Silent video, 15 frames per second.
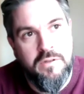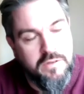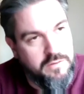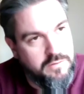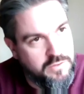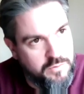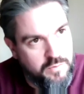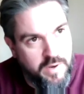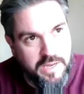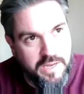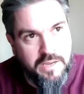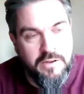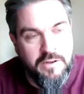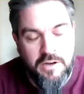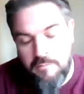Swinging
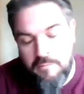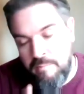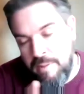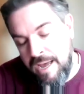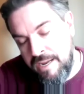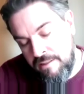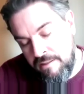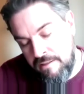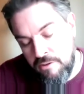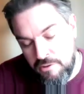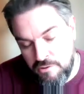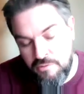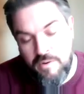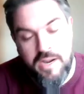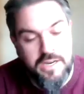kind of back in the other
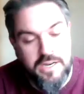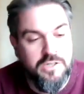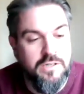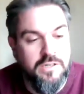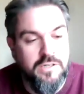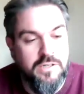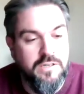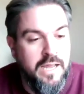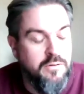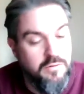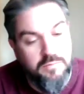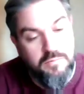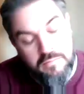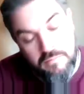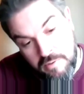direction
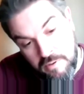now,